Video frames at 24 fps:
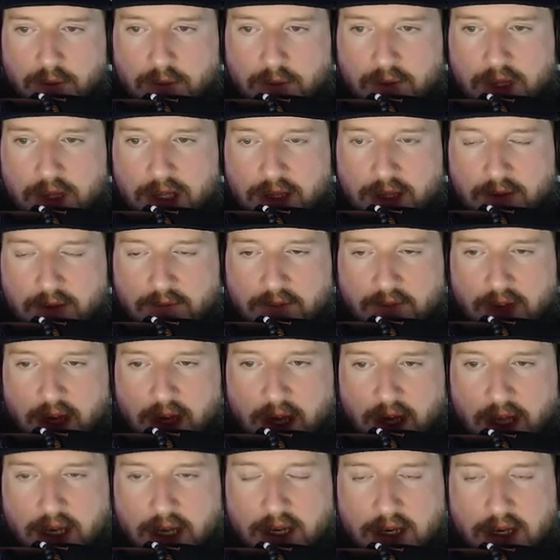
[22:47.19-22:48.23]
then you've
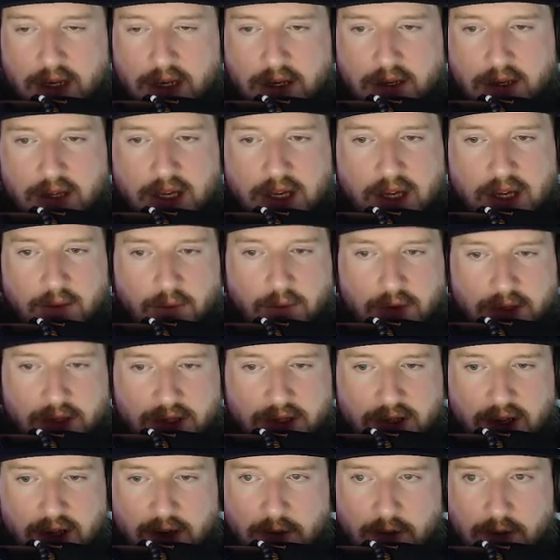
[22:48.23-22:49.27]
got keyword
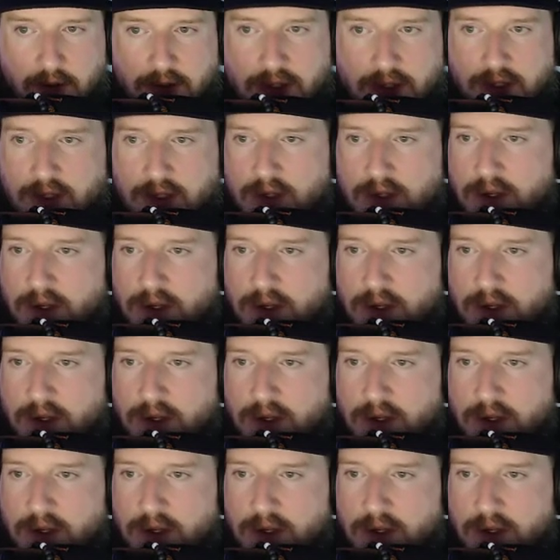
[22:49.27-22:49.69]
stickers.